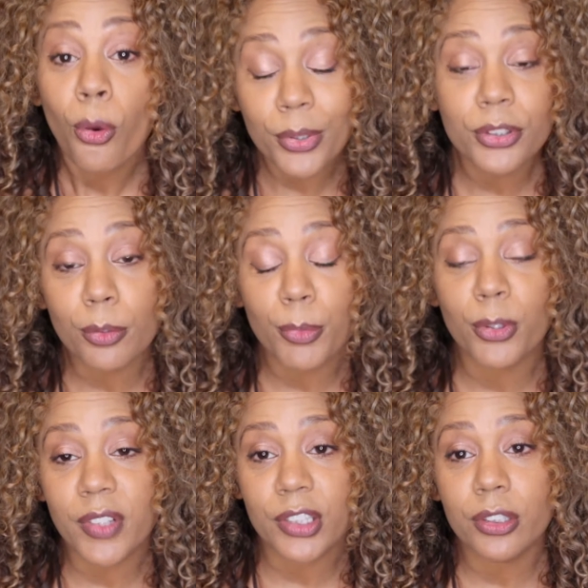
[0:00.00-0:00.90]
What's your
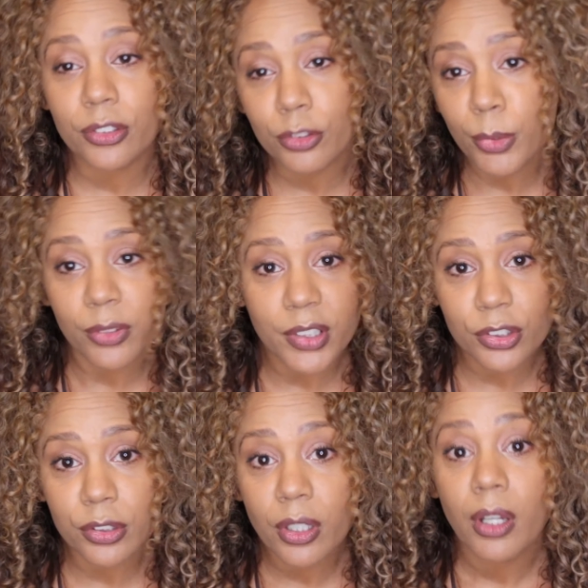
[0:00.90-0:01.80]
motivation? Is your
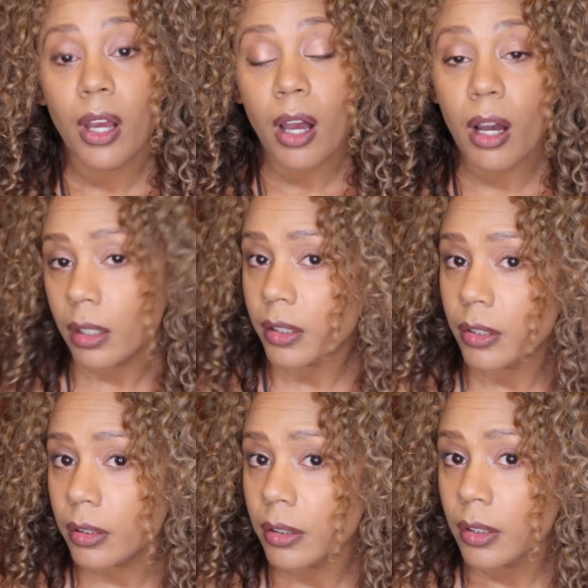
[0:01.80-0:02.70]
motivation hunger?